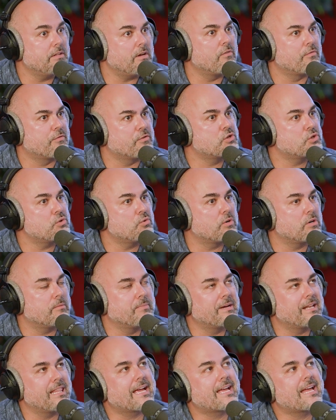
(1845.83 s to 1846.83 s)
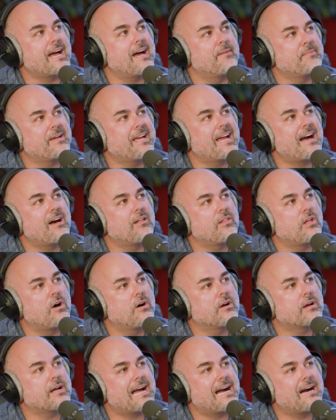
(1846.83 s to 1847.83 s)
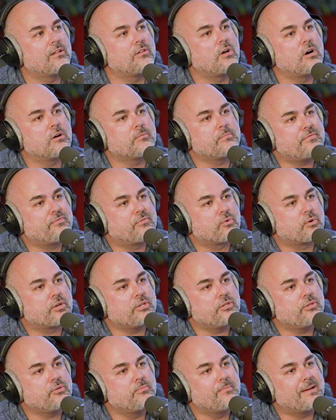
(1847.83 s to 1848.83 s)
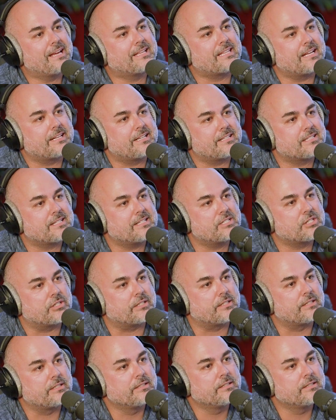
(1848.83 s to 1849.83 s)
no, for sure. But like, I mean, how long? How long before you make that decision?